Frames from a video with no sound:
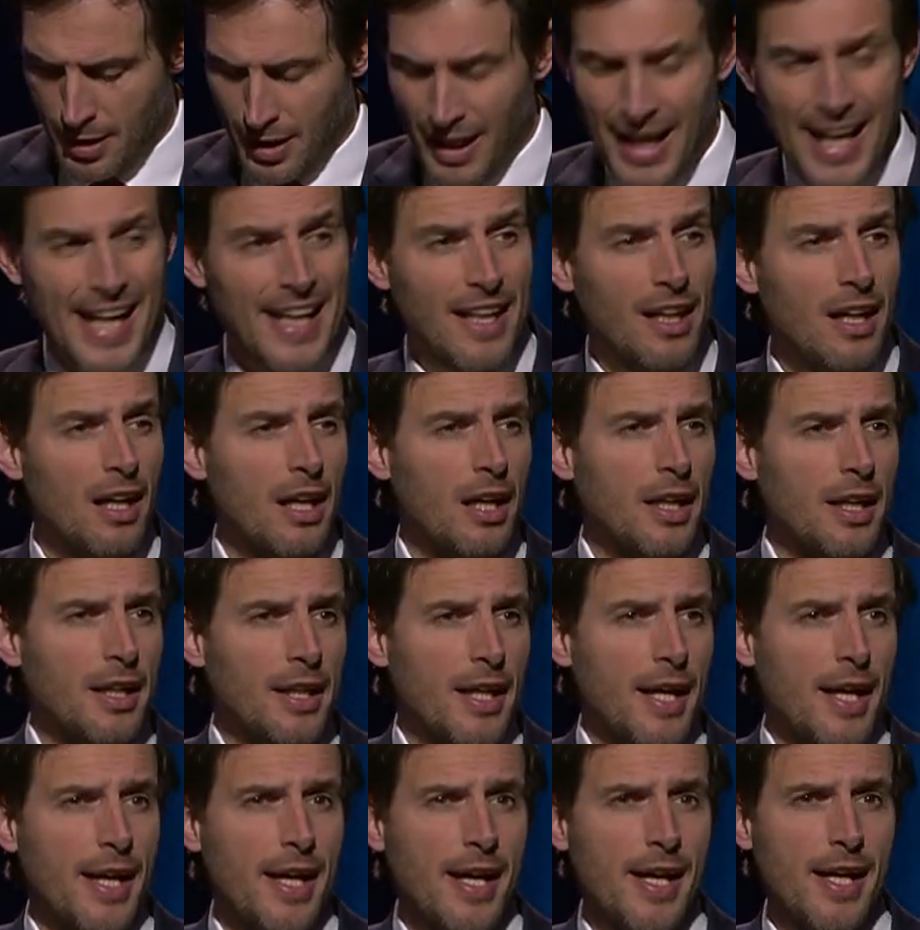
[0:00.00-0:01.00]
AI
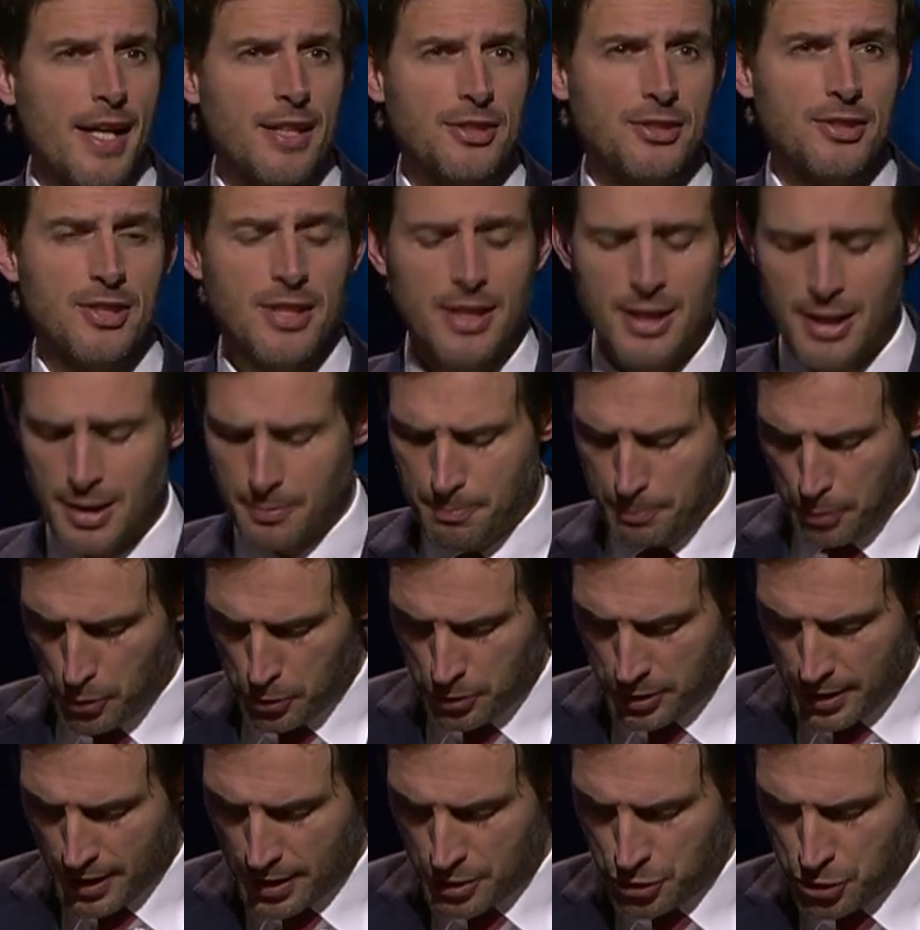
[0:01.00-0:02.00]
has the
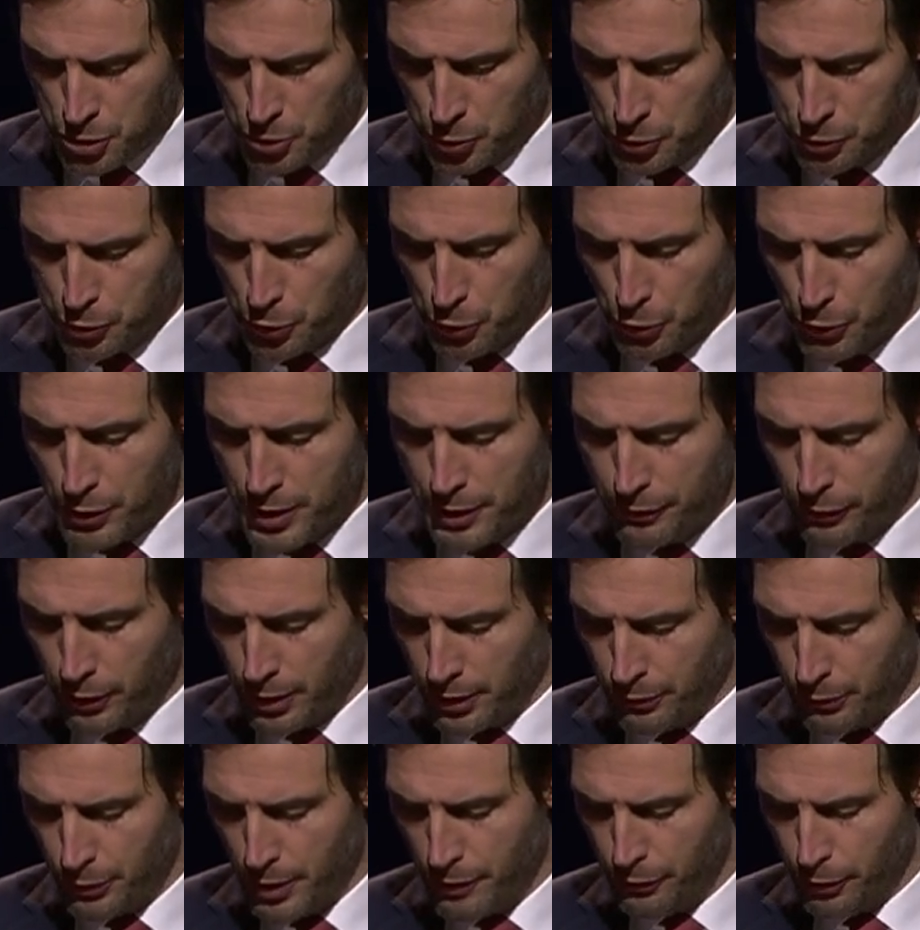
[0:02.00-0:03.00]
potential to
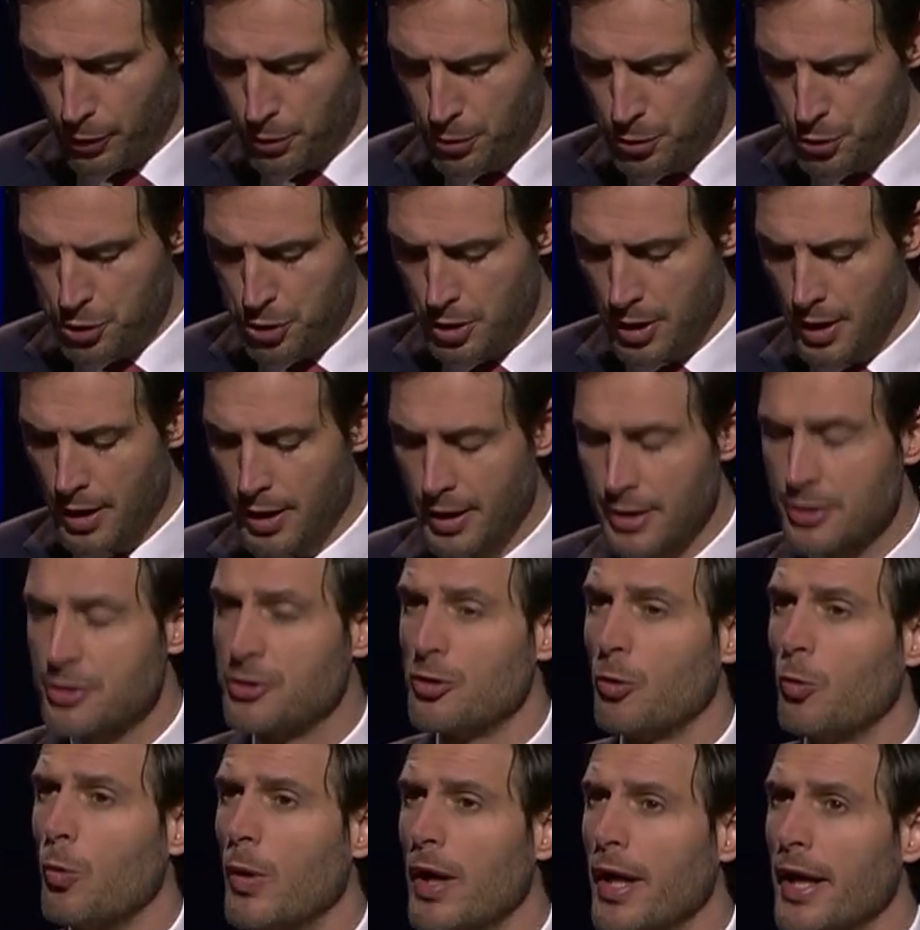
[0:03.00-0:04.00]
revolutionize
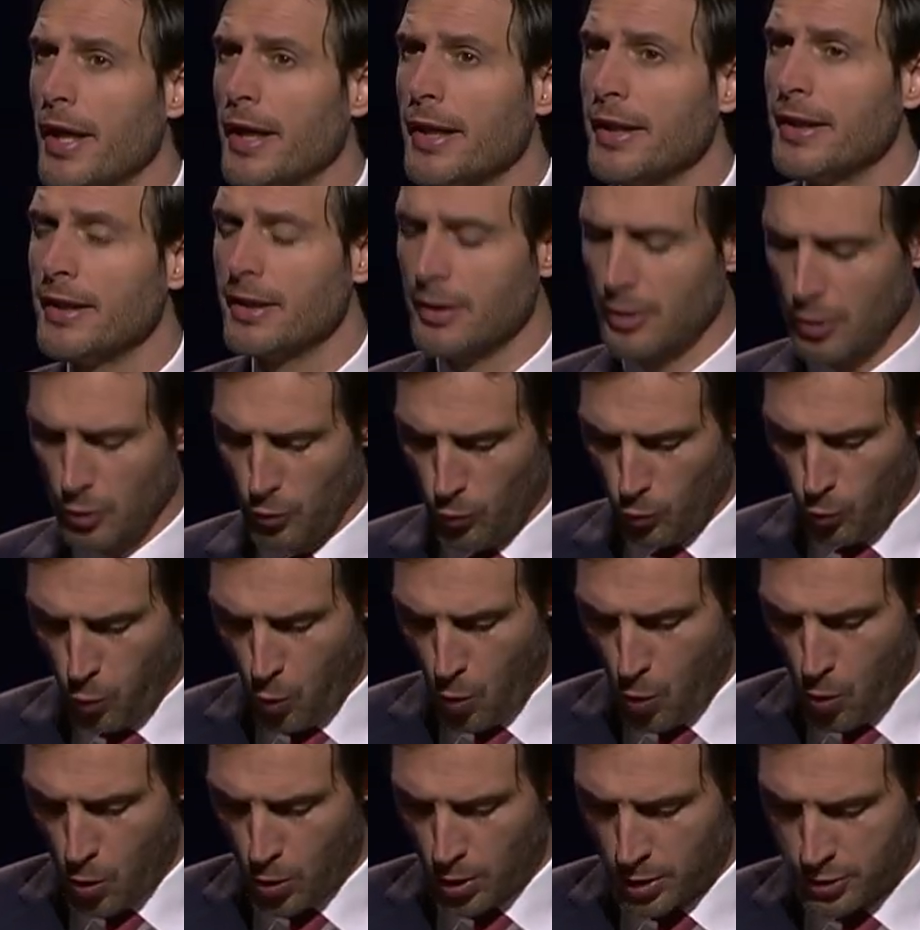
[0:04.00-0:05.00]
the way
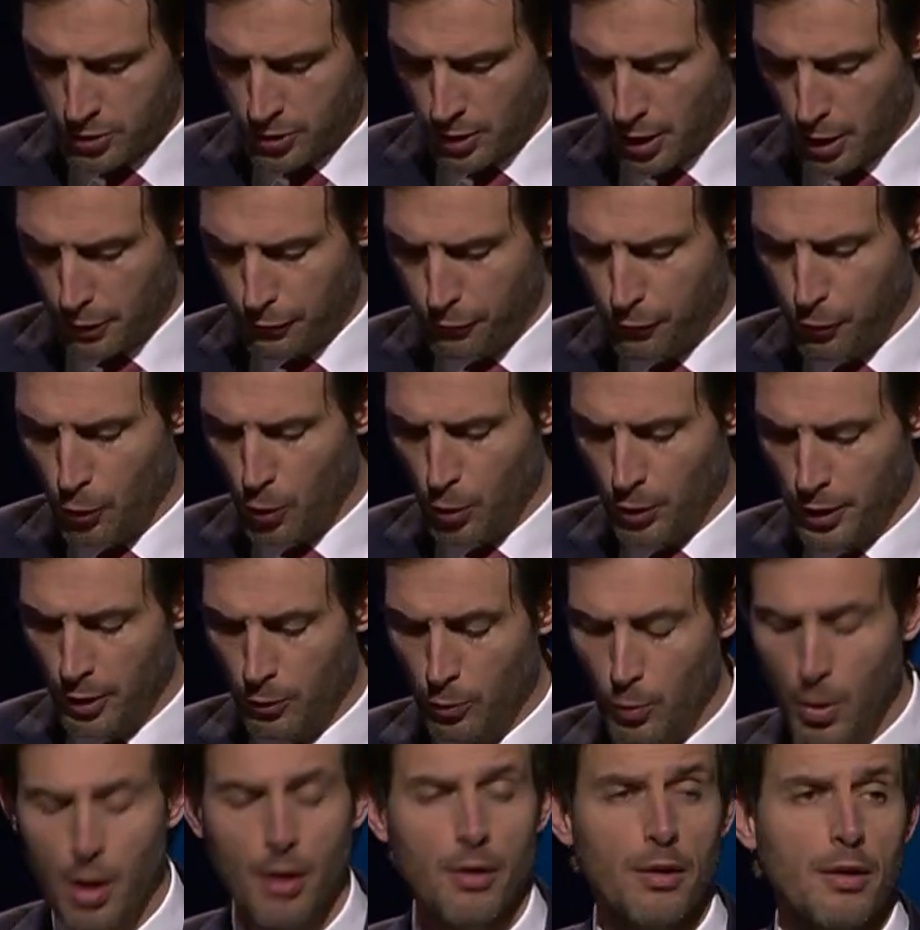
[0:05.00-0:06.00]
wars are fought
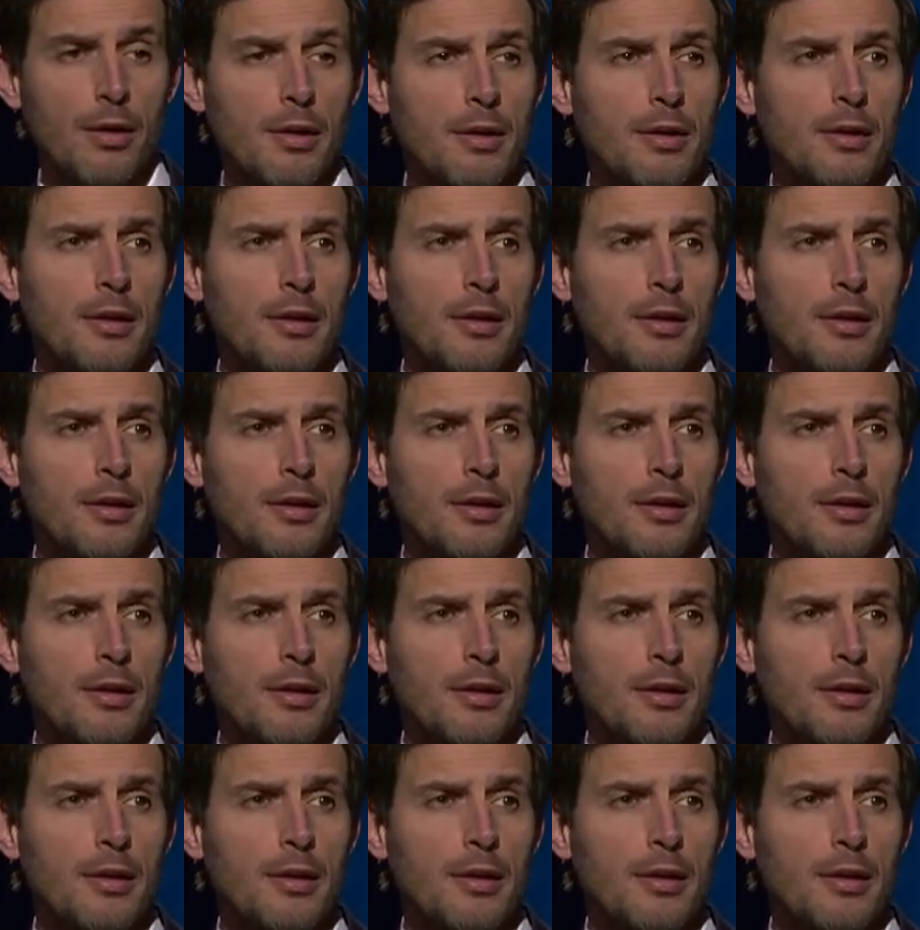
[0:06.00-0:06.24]
and won.